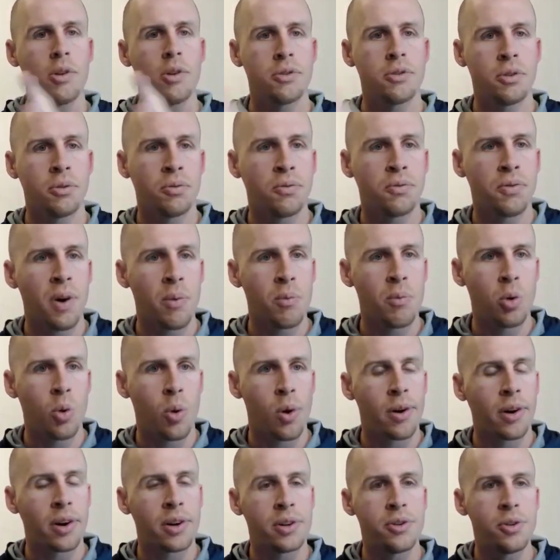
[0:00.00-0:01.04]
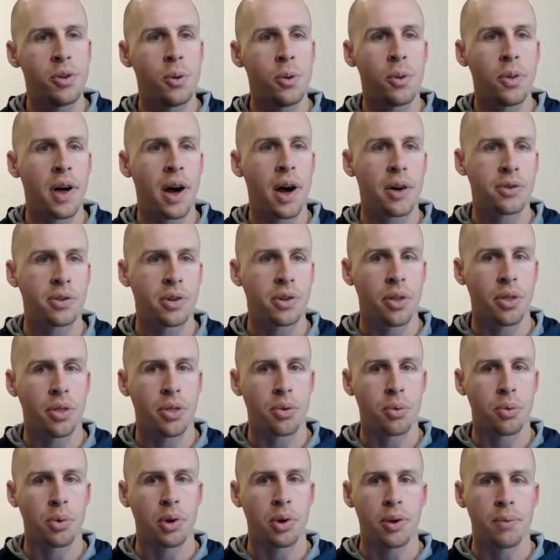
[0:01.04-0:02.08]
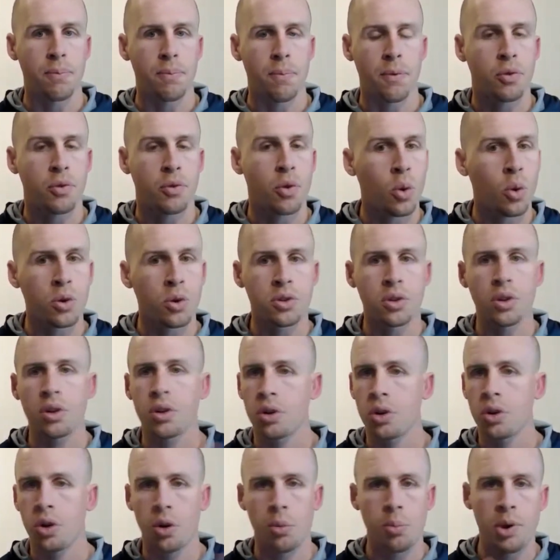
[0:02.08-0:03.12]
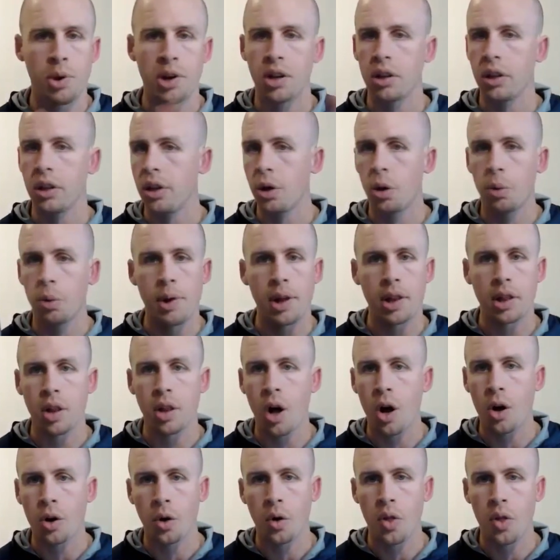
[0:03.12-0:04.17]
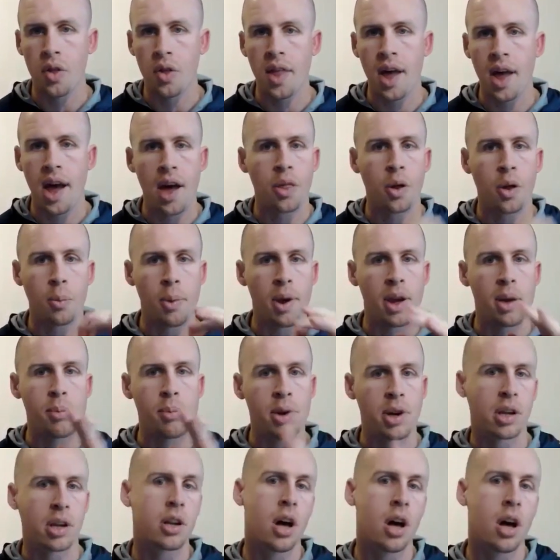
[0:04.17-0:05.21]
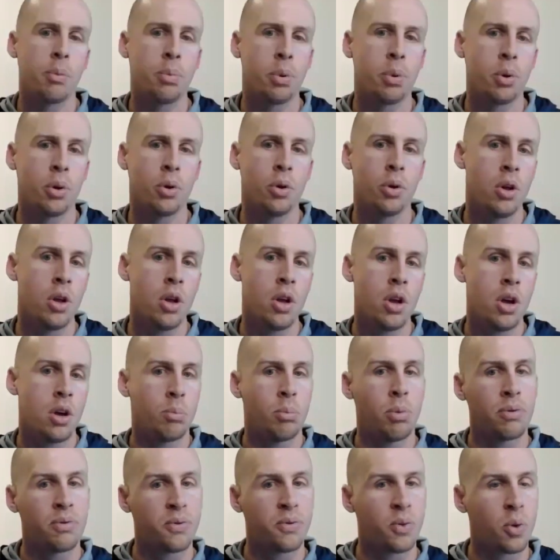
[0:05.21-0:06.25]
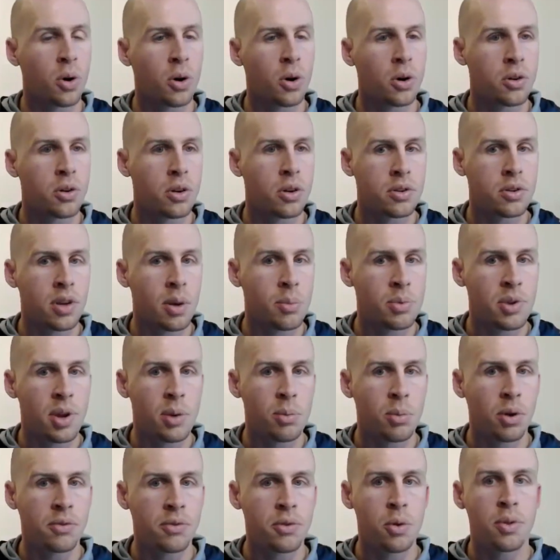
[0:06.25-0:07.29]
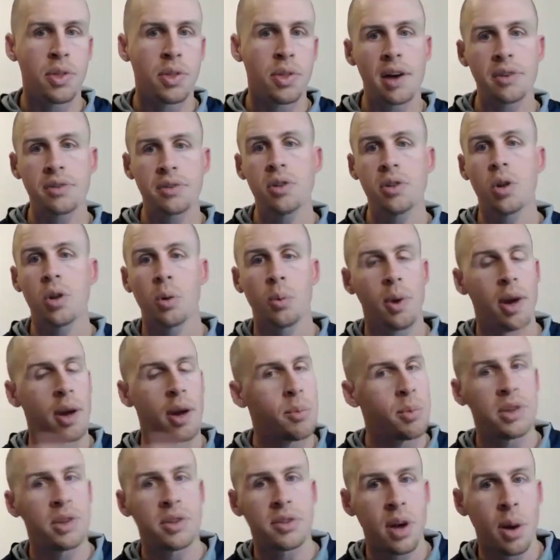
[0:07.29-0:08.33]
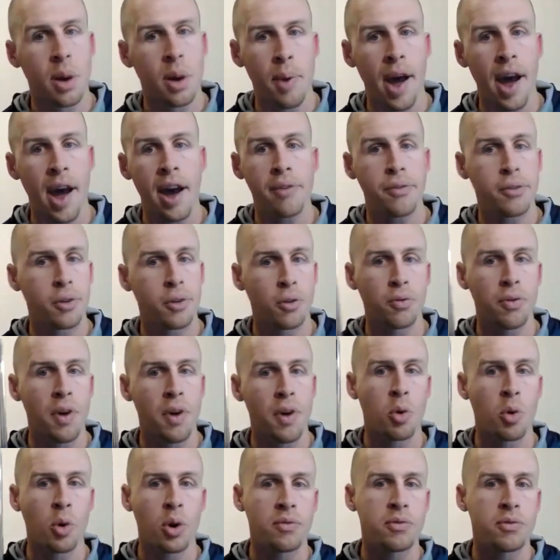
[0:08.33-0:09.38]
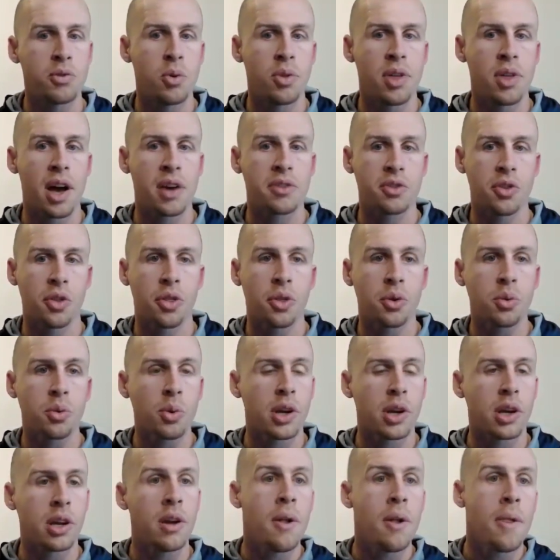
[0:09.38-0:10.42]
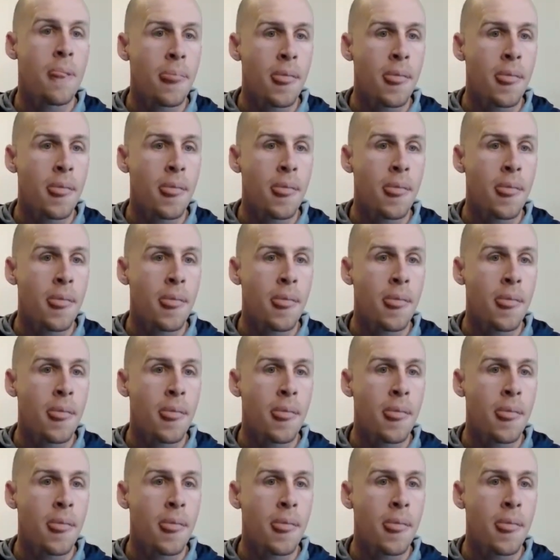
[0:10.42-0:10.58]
to February 2003. Of course, it could have been a little bit longer than that. There may have been a couple before September 2000. There may have been some after February of 2003.